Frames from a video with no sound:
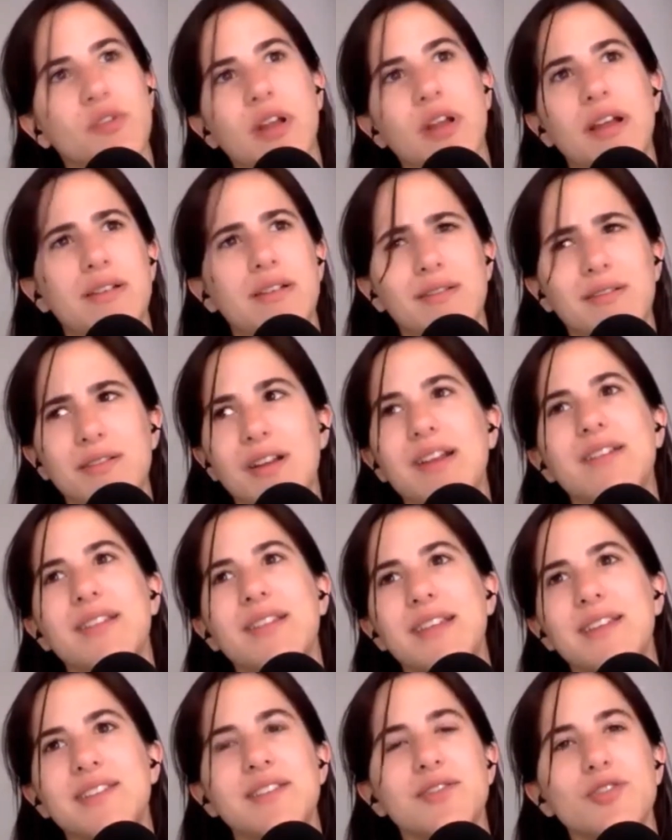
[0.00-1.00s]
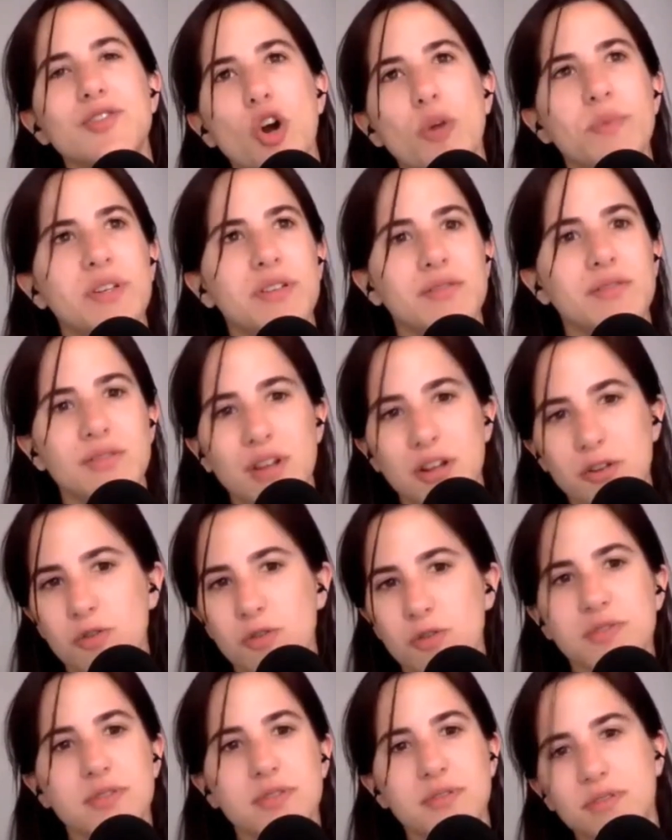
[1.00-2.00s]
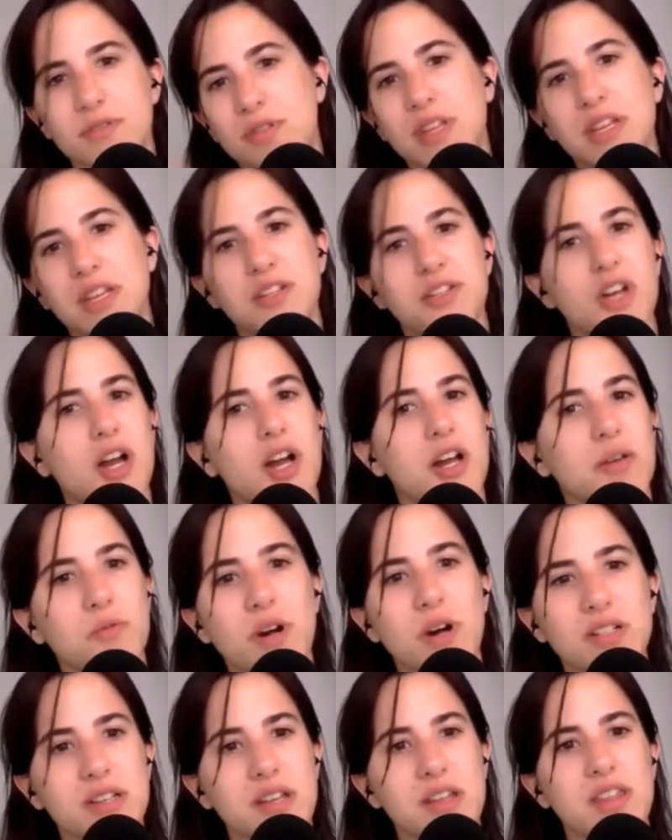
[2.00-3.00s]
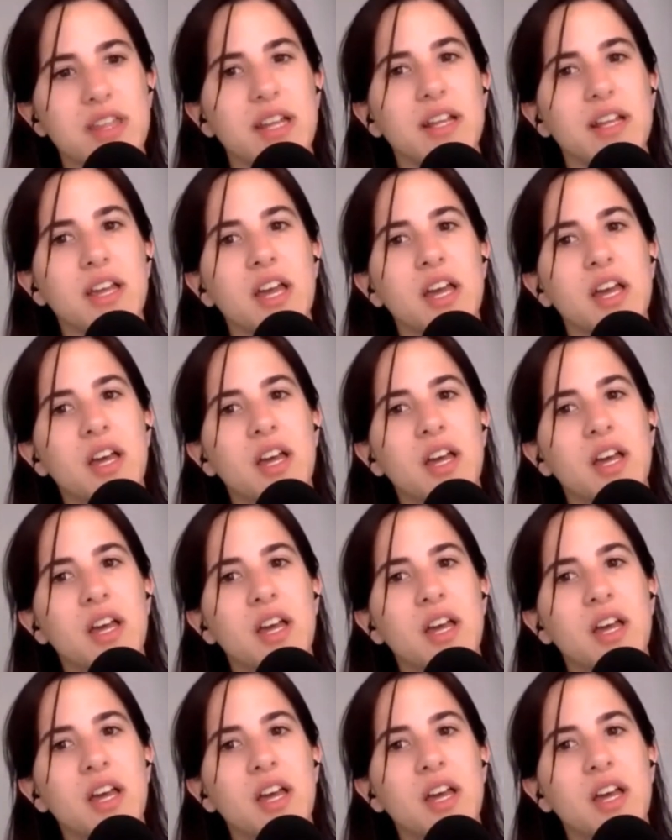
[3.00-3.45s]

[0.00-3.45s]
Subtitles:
and this is common across the entire world, I think,